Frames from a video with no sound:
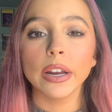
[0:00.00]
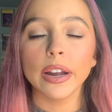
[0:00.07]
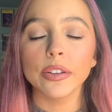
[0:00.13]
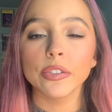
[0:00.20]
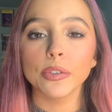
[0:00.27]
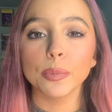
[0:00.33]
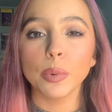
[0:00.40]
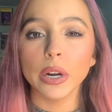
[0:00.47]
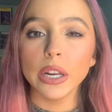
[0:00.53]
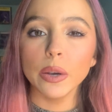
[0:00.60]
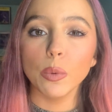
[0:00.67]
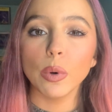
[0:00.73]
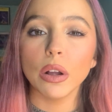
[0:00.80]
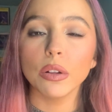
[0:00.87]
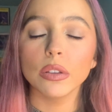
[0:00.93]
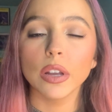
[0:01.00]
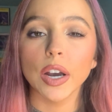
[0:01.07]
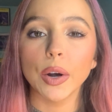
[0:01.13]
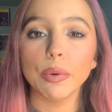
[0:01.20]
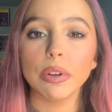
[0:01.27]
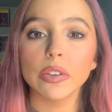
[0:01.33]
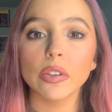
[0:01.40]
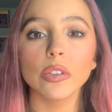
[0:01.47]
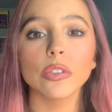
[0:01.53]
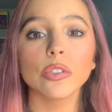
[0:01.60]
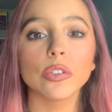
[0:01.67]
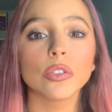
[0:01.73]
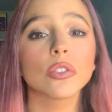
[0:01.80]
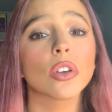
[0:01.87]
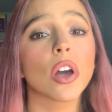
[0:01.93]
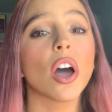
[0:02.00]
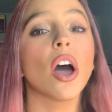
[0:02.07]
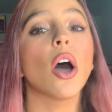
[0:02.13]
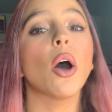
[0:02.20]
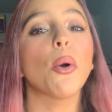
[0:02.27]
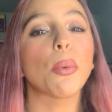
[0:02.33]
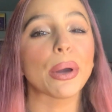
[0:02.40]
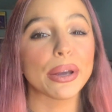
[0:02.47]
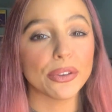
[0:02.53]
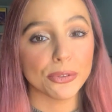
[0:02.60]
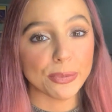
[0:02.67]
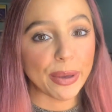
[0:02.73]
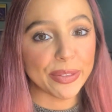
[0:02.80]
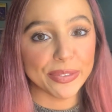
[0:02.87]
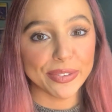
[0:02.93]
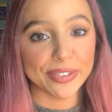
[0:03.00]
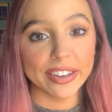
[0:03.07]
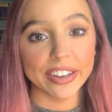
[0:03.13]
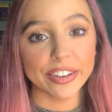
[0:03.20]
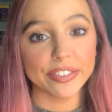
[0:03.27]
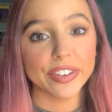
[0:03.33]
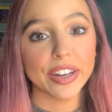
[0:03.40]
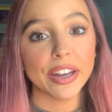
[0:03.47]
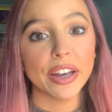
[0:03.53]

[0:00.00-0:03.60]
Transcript: It's pretty well known. It's just so expensive.